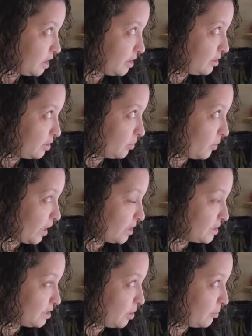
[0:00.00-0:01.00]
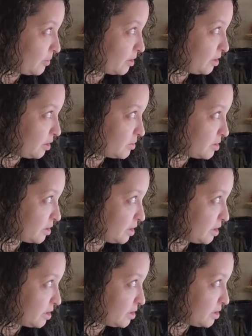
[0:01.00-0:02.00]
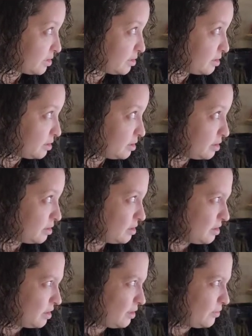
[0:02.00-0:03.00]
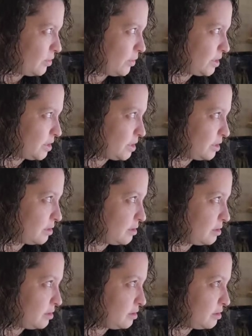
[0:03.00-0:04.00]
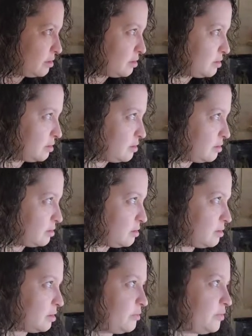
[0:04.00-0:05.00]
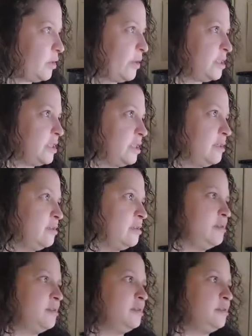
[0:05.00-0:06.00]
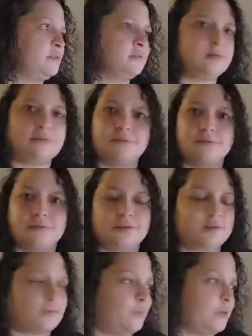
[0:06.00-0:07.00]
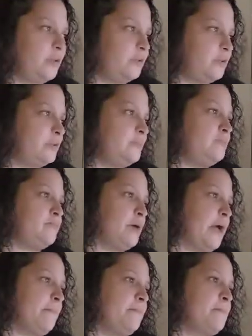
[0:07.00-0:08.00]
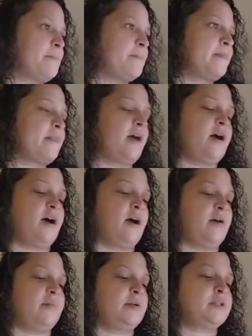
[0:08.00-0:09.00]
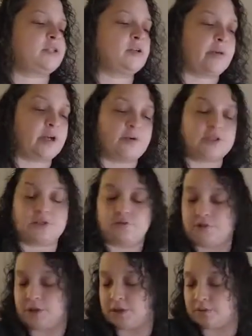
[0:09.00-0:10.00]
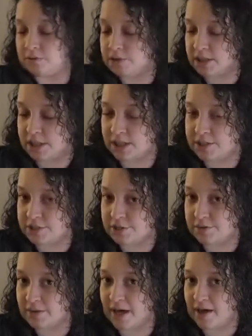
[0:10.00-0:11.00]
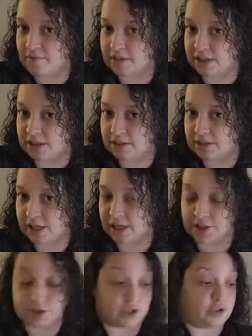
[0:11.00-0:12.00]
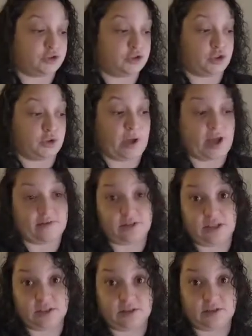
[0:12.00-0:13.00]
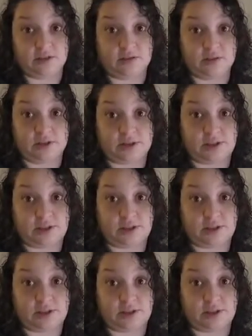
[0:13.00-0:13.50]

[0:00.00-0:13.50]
I don't know why I didn't open the notes on this. I have no idea. I have no idea. It's weird. But, so my question for you today is, do you have any tatting shuttles? Do you have these? The